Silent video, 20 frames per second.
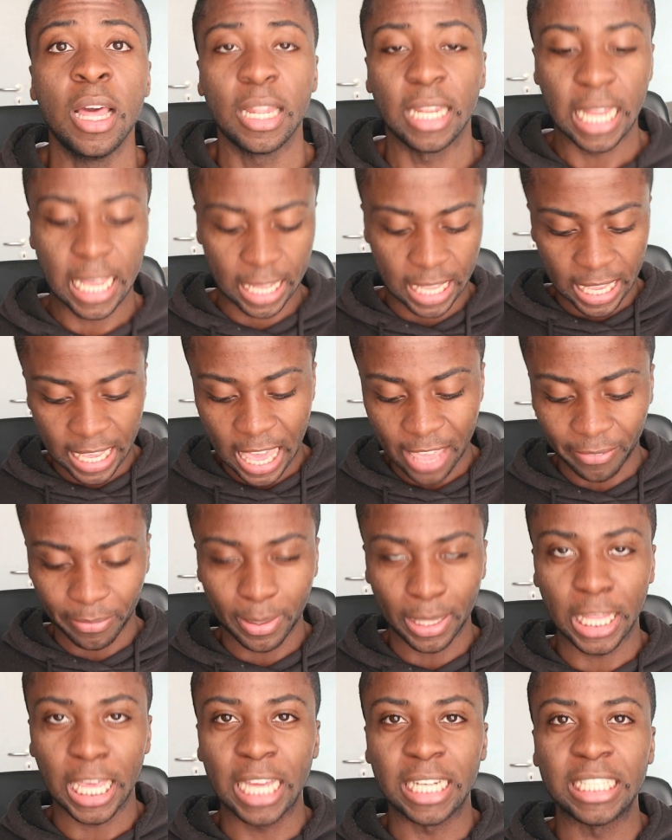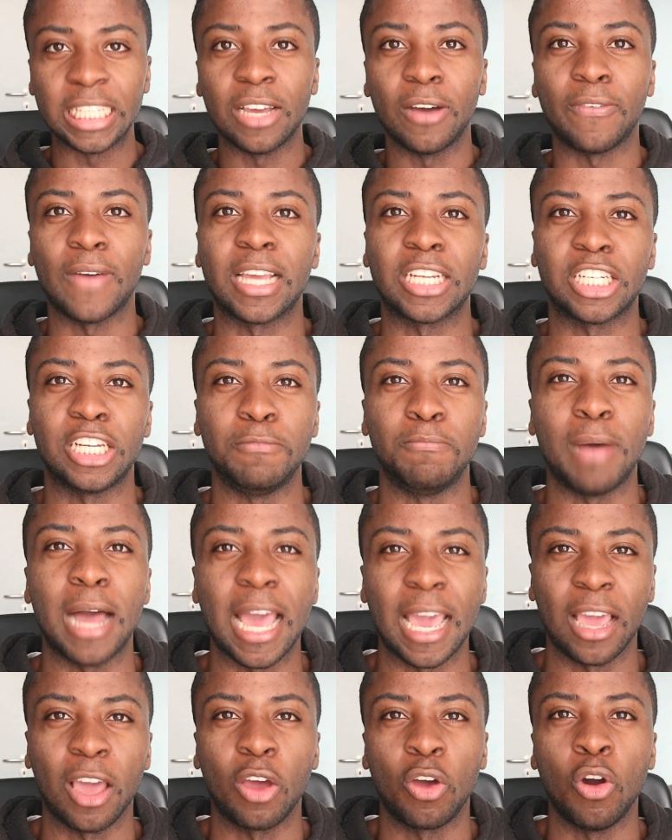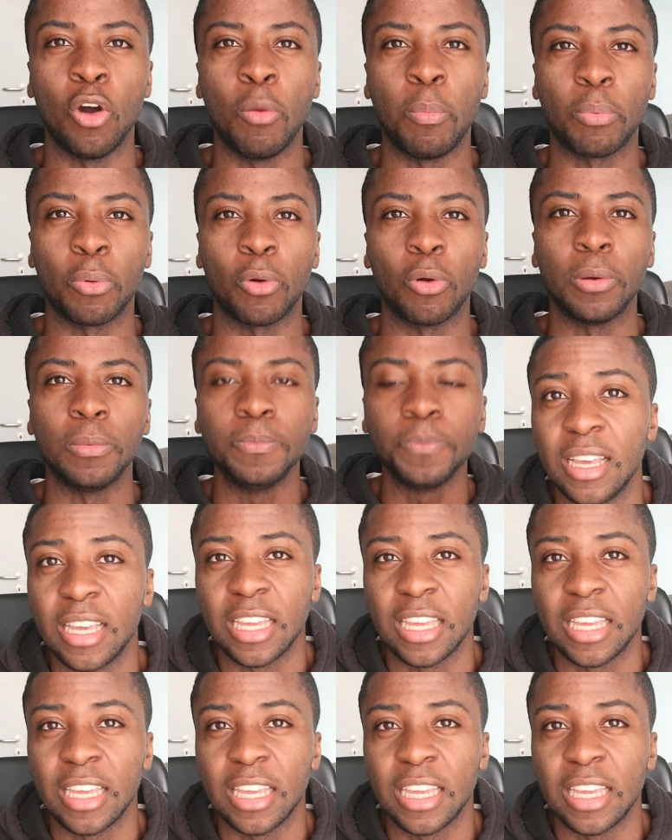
Like he gave me the idea of actually buying a GoPro,